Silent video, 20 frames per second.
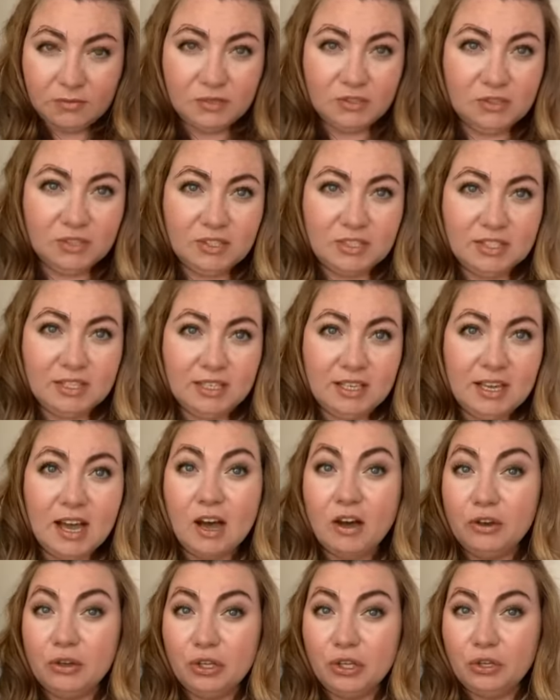Do you see
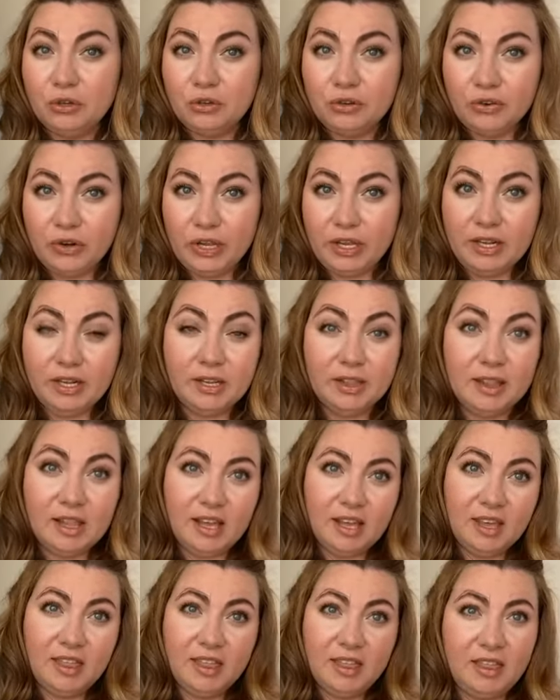how you created
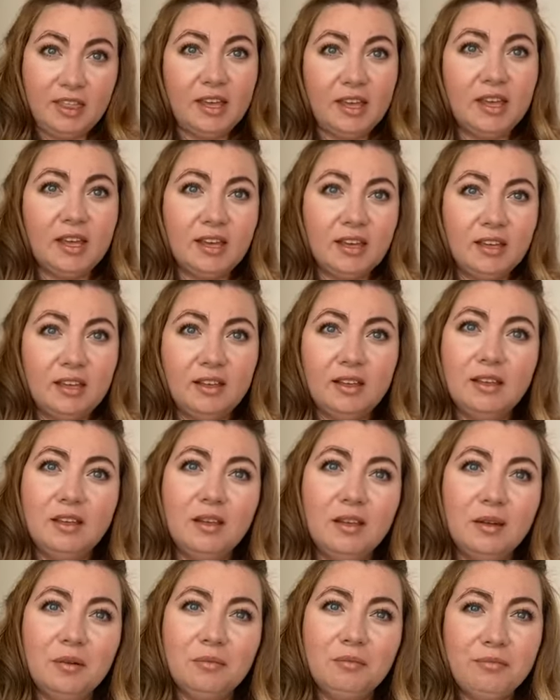like thick
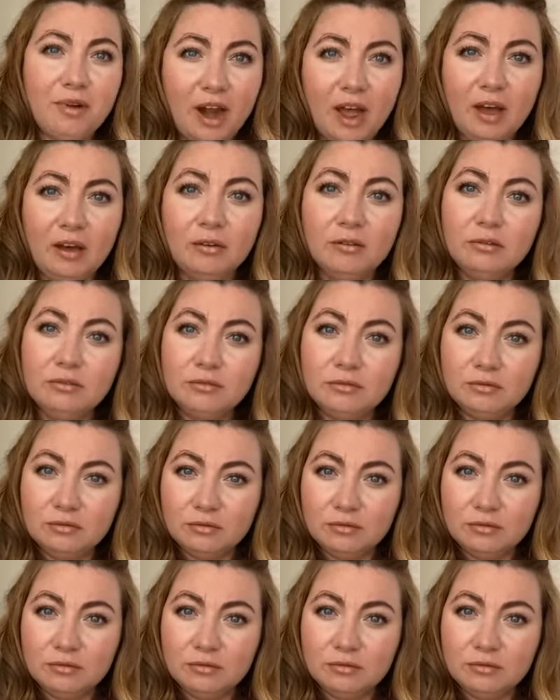brow?